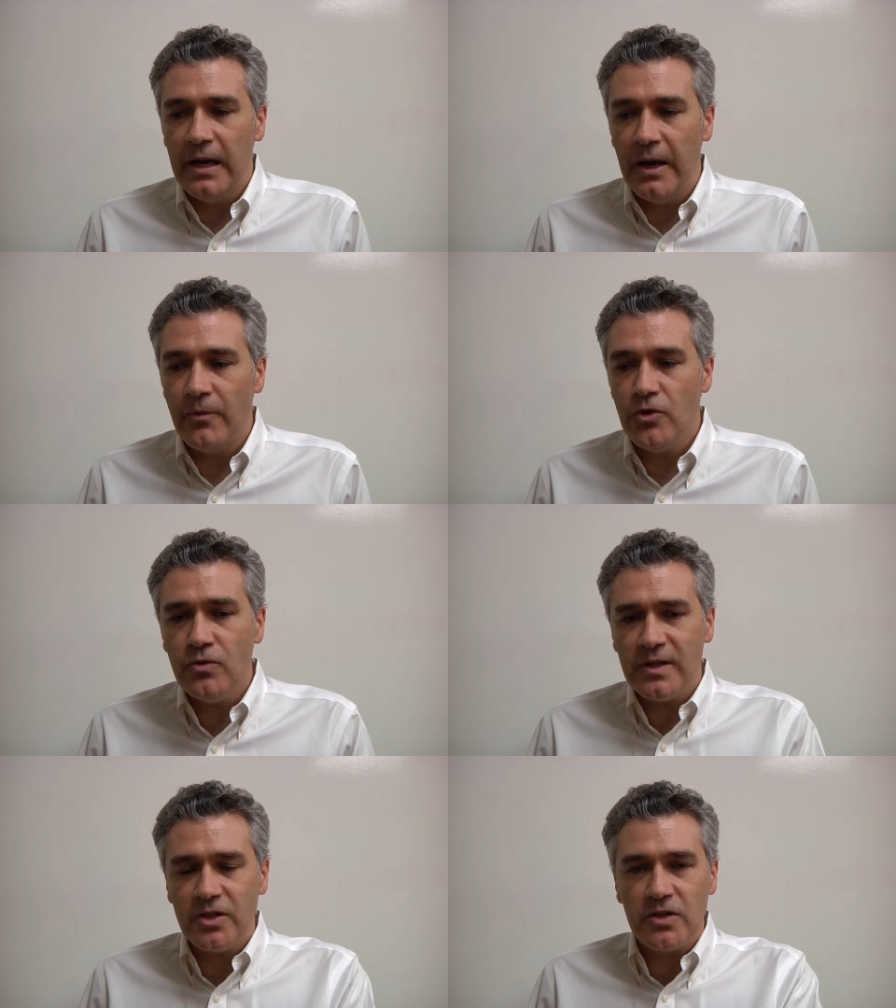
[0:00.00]
uh, the
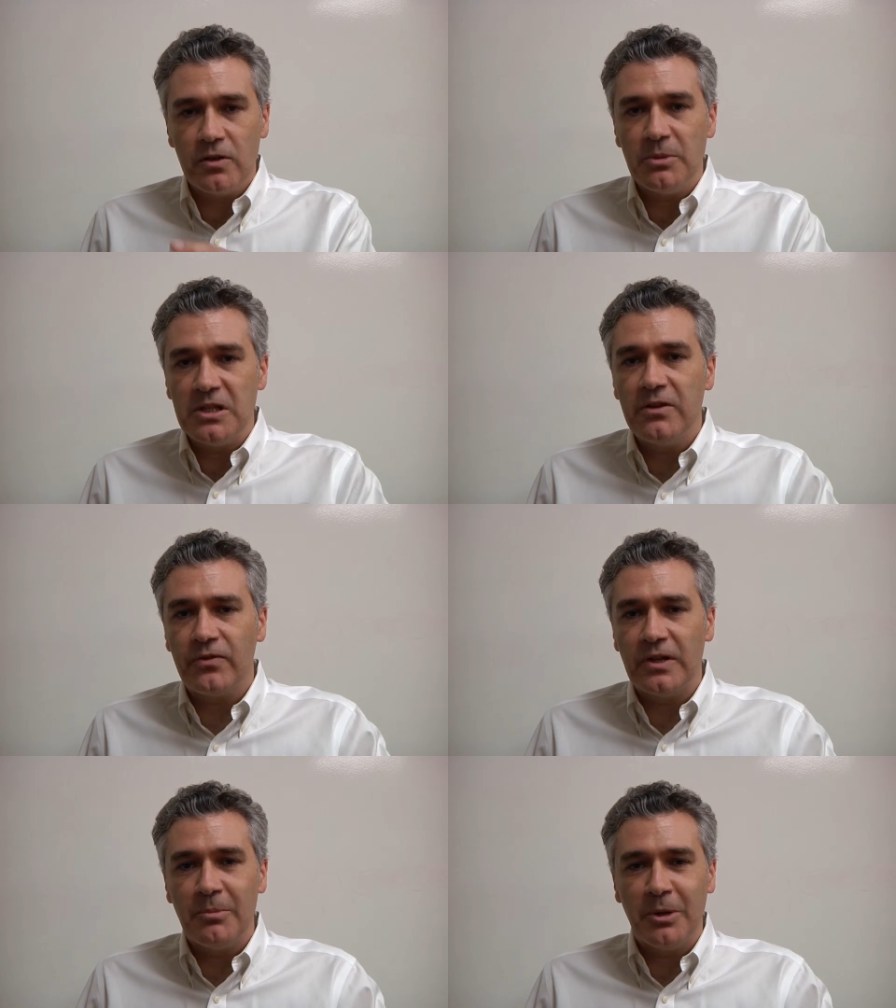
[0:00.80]
usage is a little bit
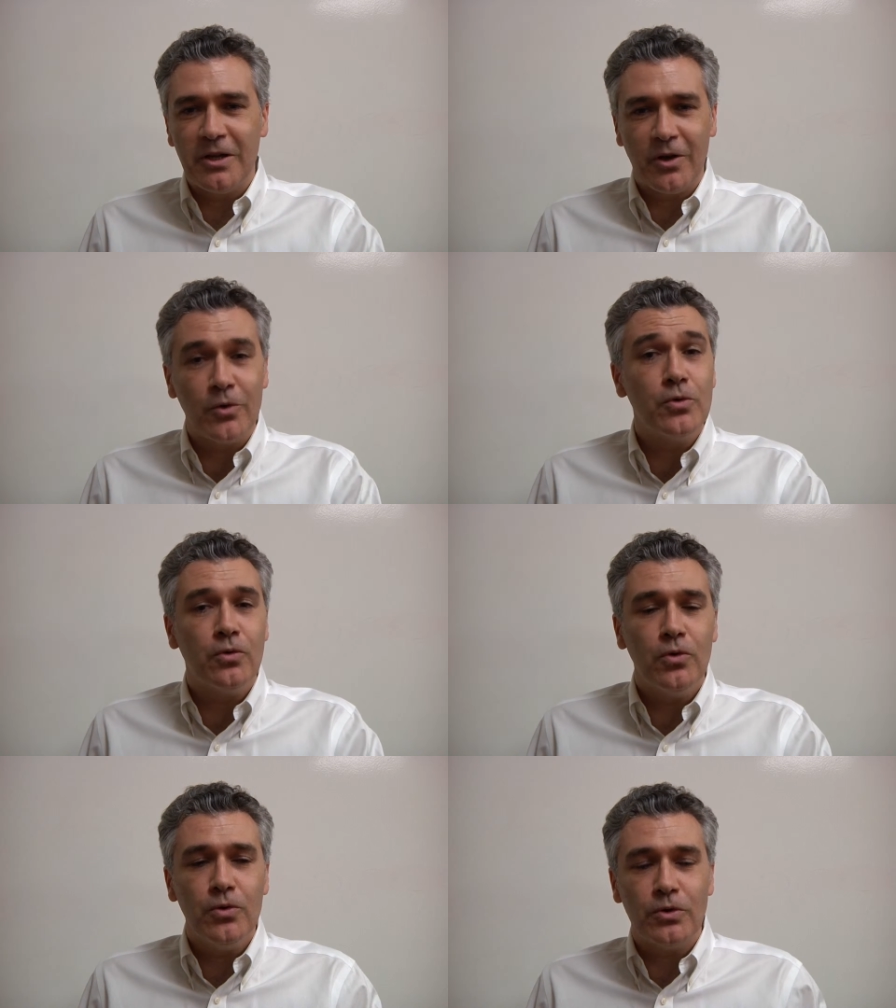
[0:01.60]
different depending on who,
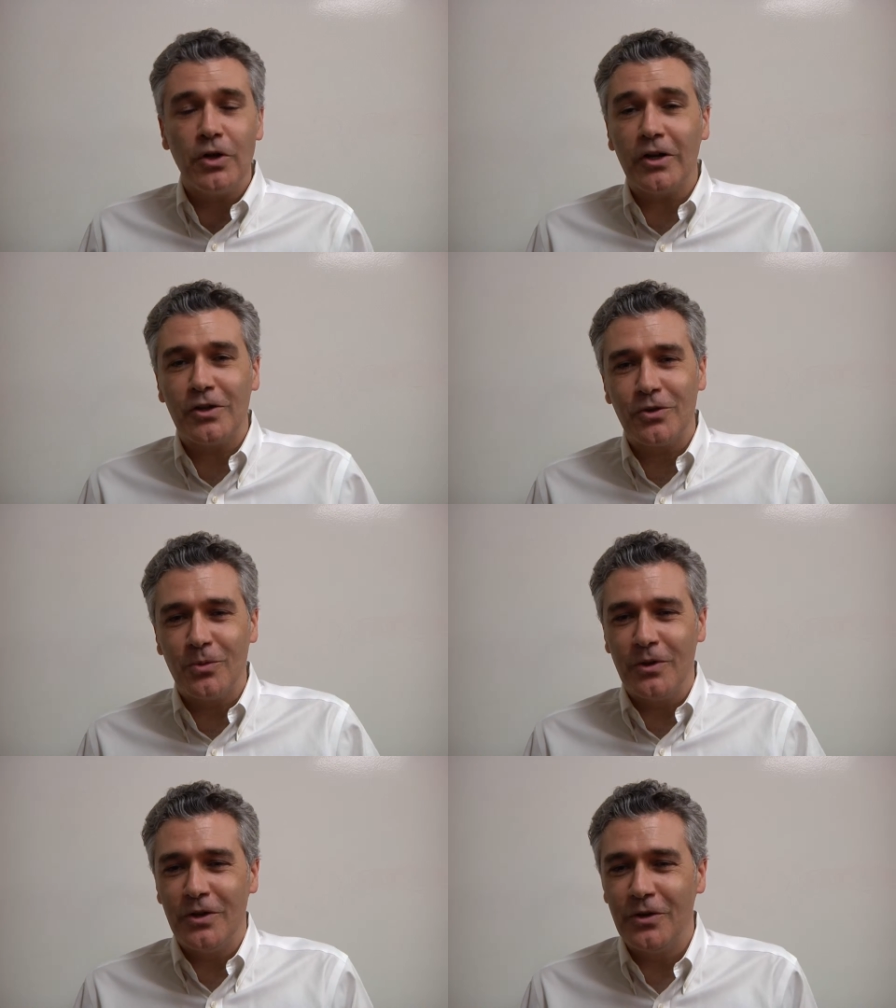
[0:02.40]
who you're talking to
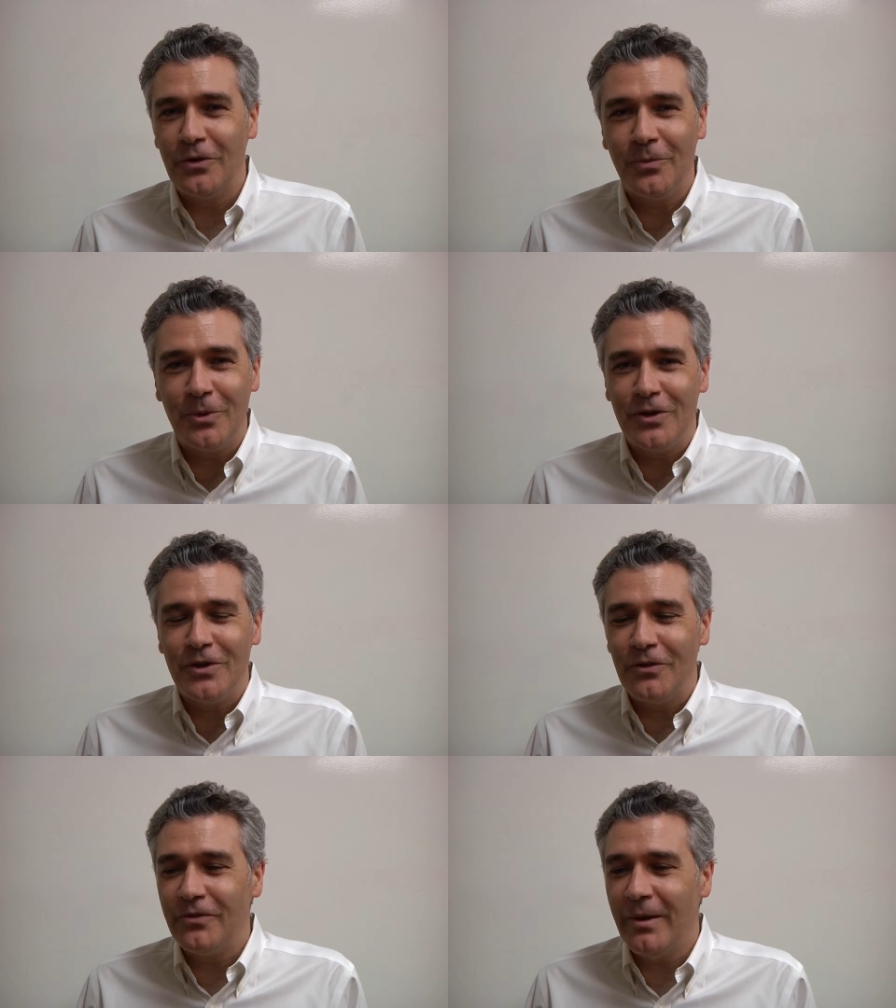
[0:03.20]
within your
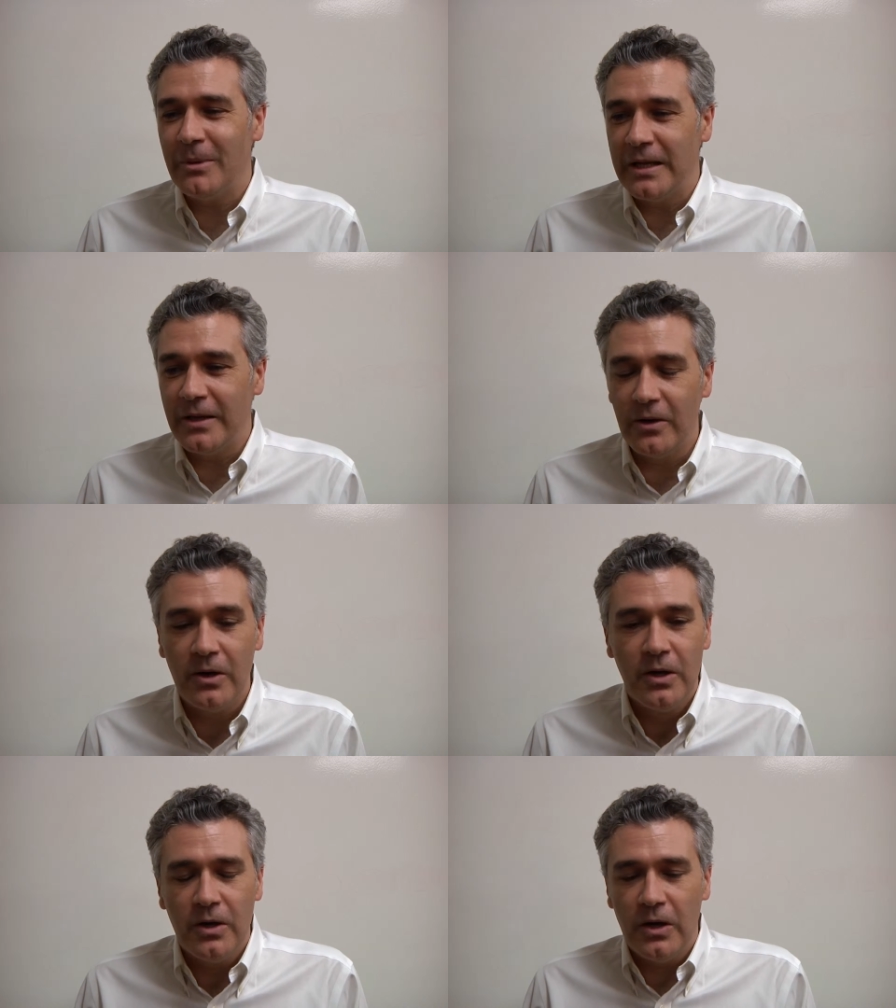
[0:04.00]
within your family
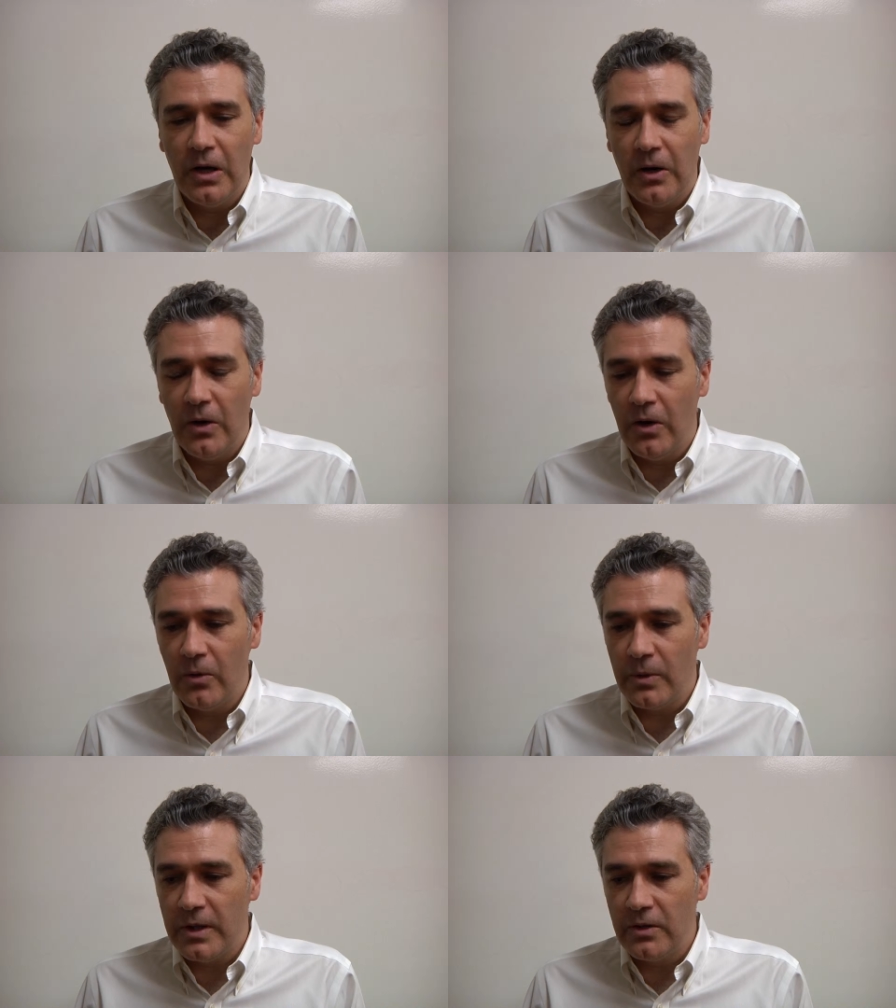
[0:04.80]
or uh,
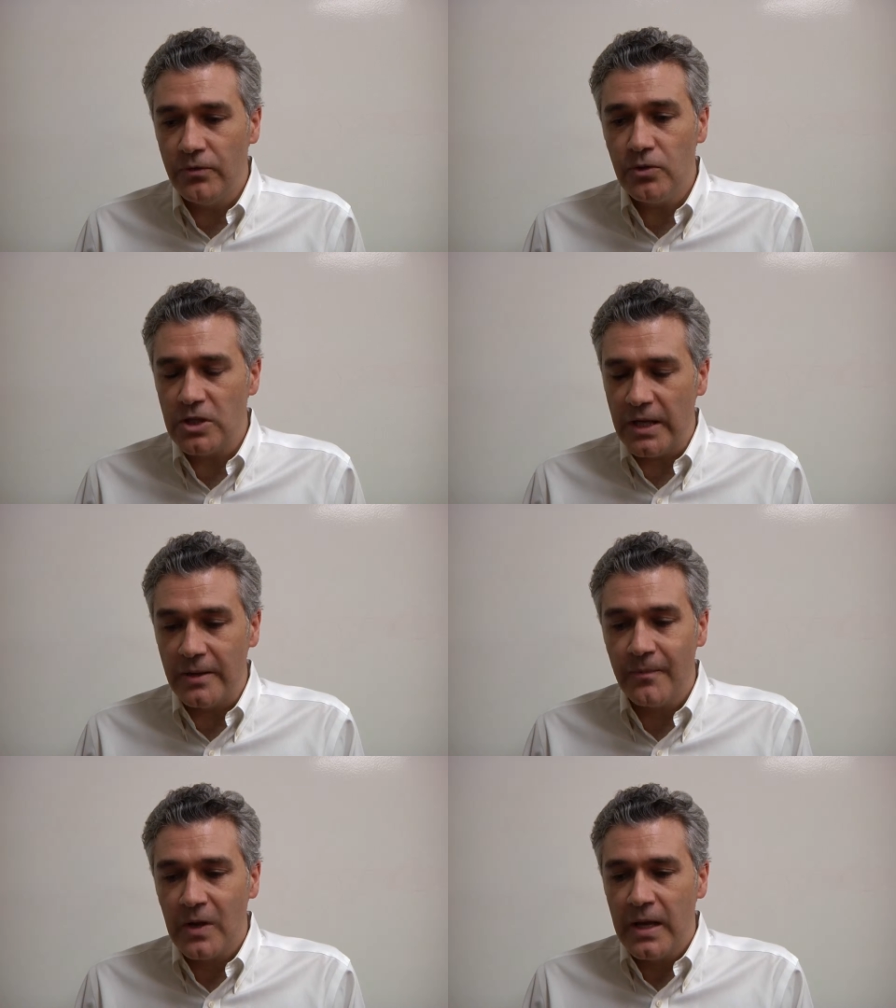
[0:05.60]
or within the food chain.